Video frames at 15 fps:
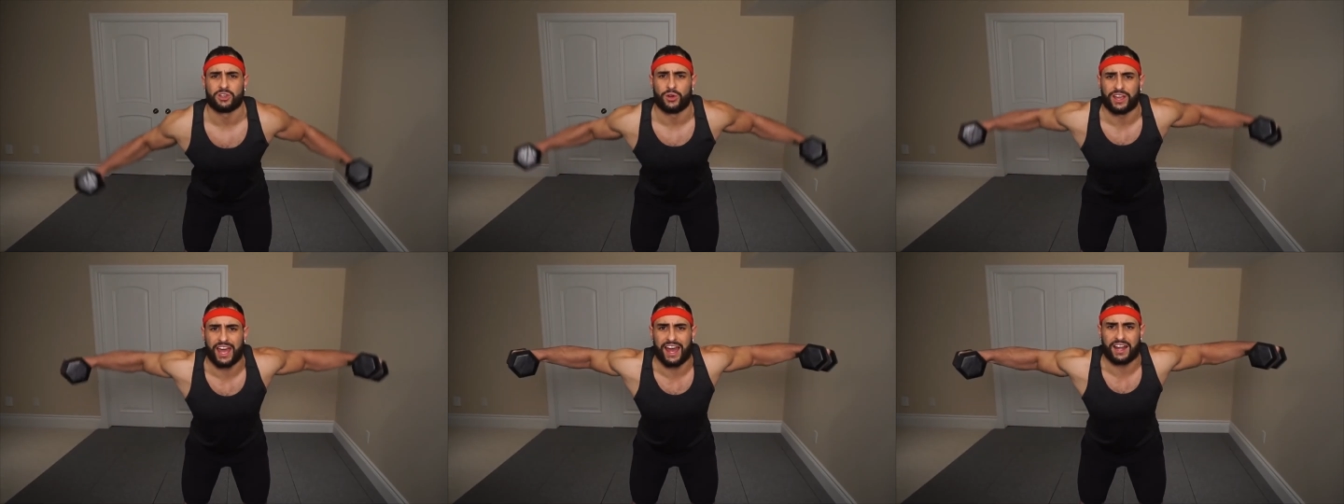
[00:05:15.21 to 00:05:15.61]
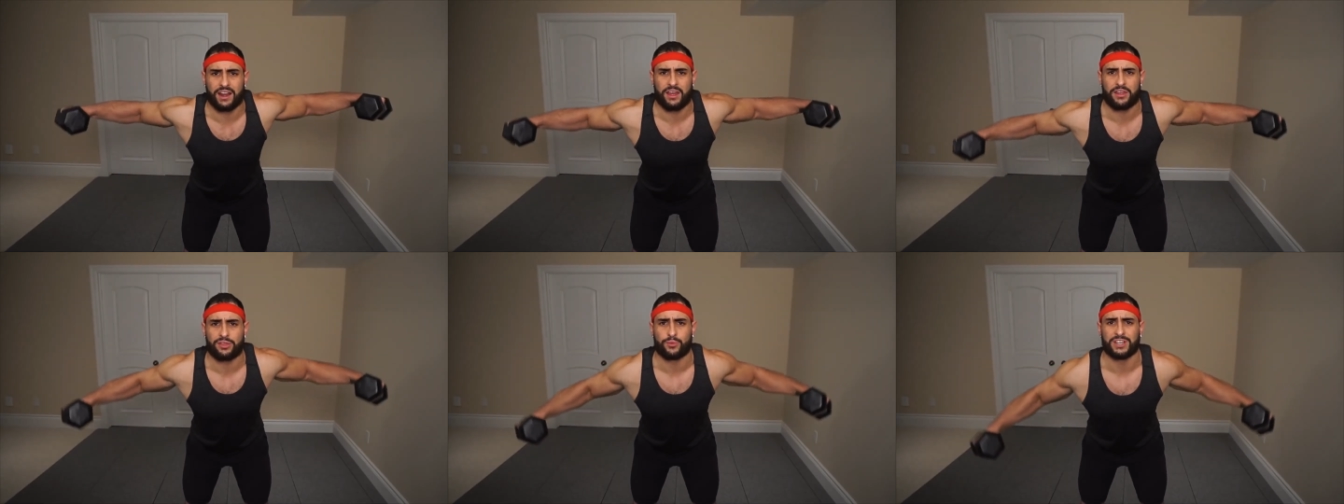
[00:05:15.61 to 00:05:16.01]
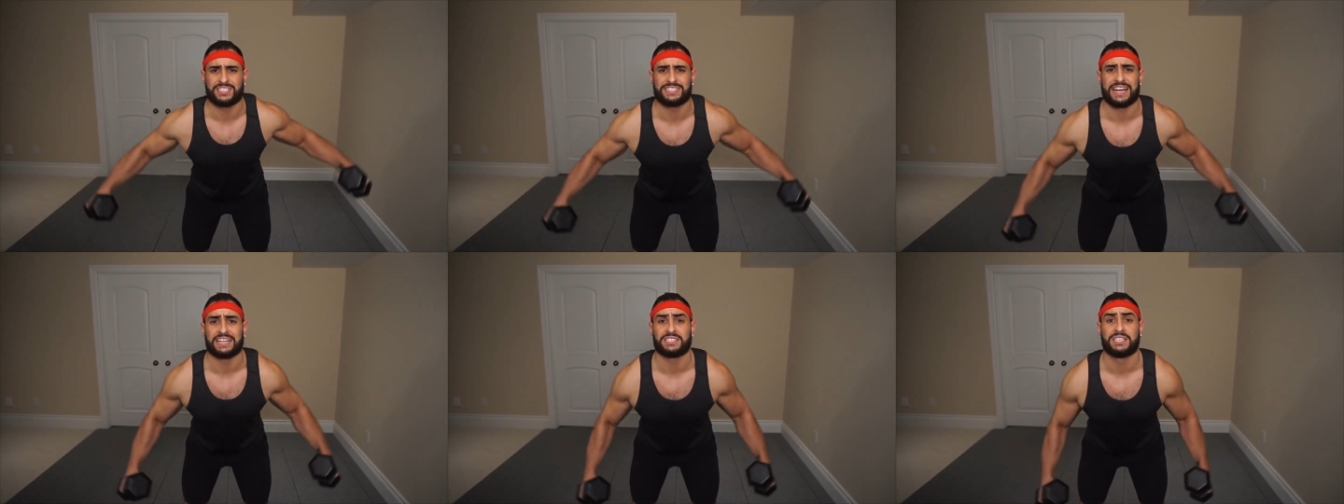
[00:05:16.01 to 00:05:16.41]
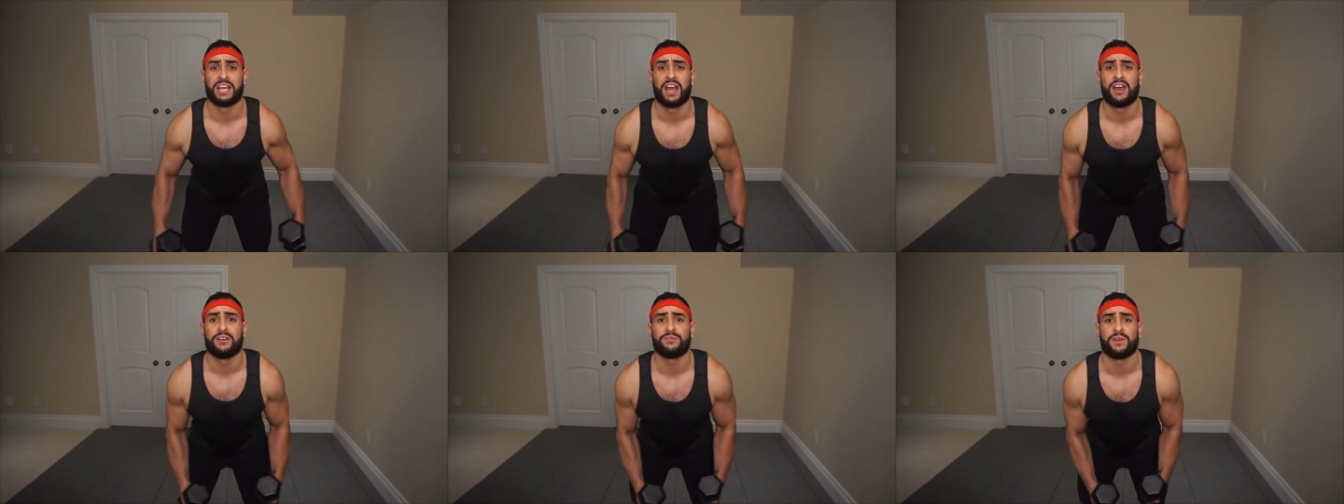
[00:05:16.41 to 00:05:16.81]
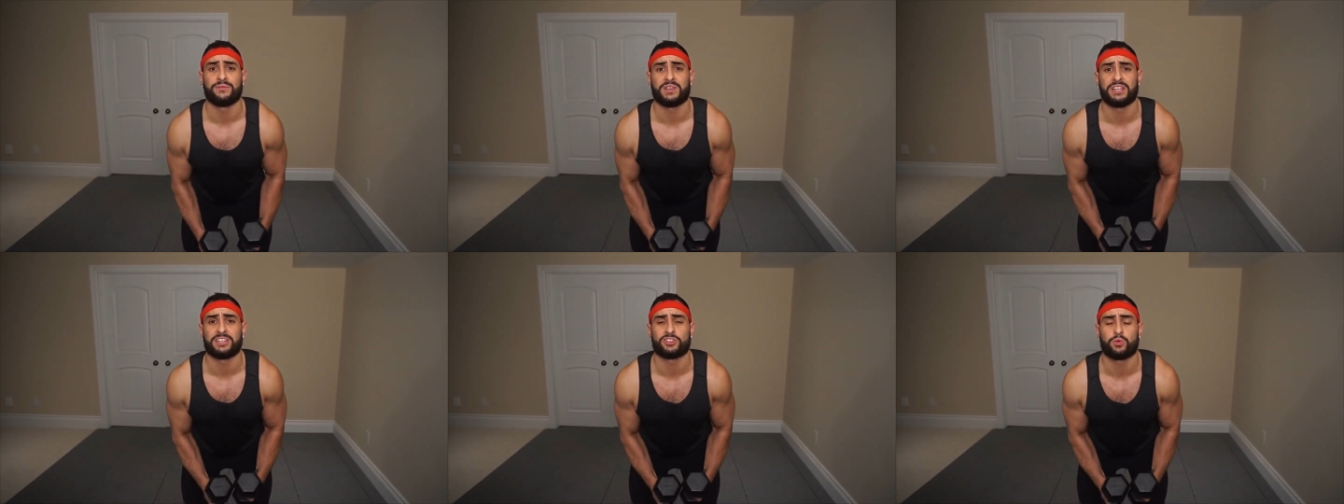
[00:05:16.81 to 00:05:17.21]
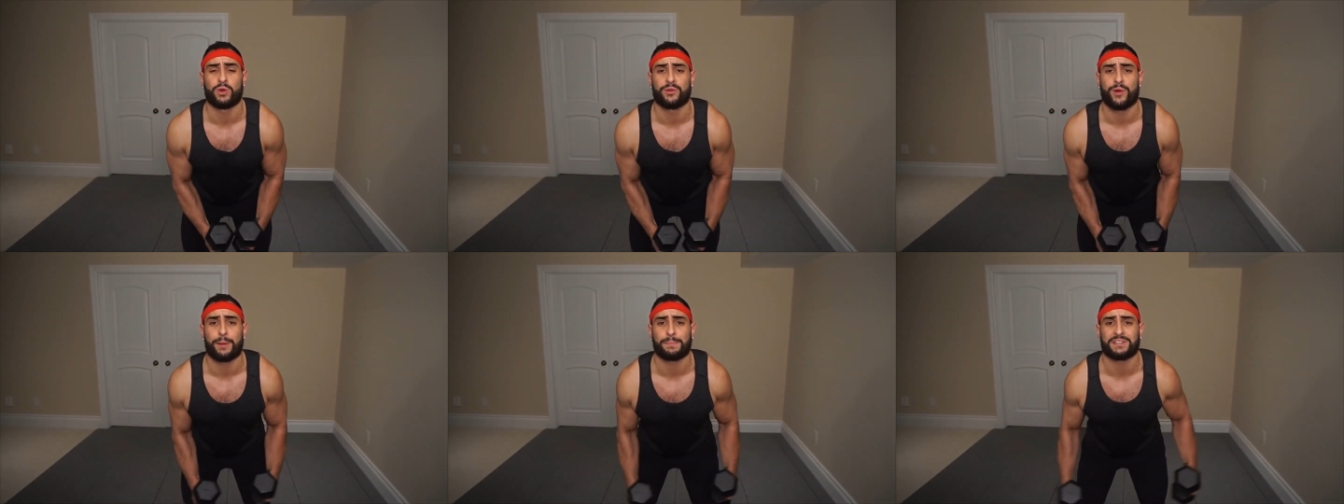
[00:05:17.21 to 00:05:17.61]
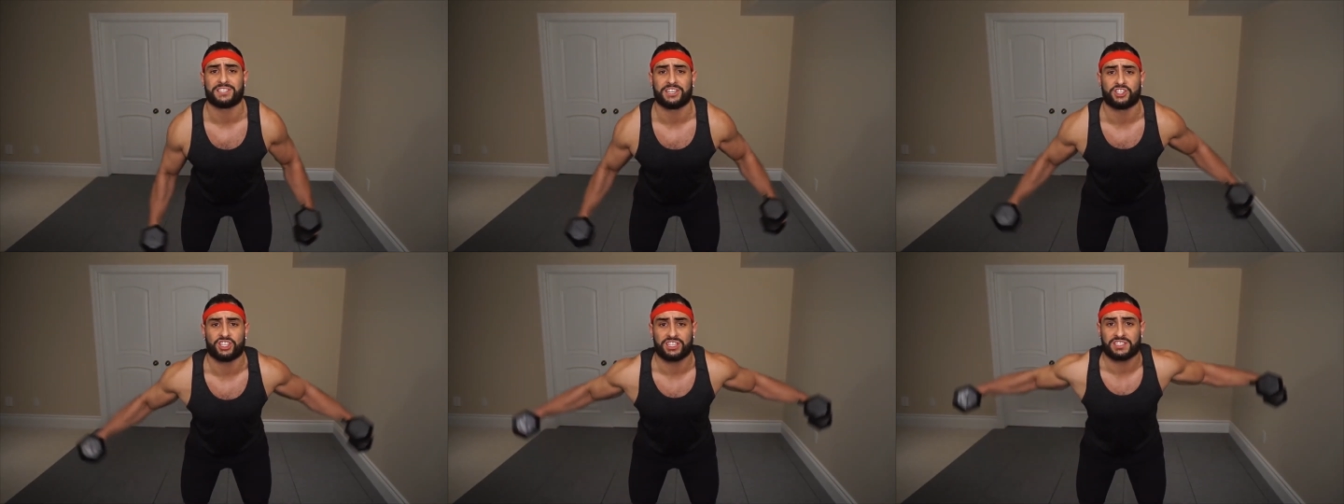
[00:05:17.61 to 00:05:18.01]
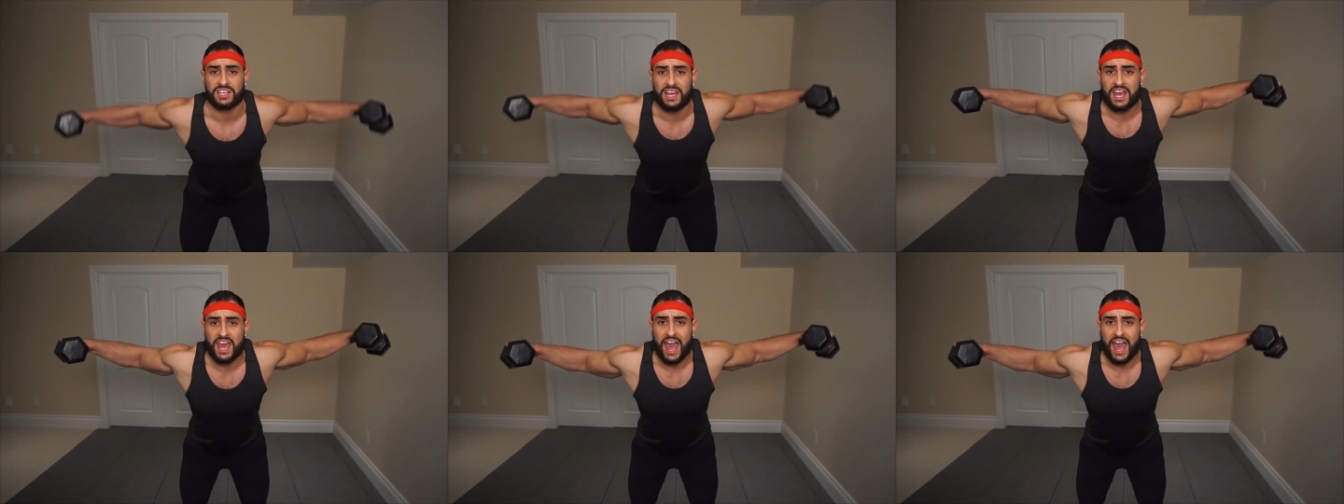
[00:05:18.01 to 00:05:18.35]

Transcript: So again, 3 sets, 15 to 20 repetitions,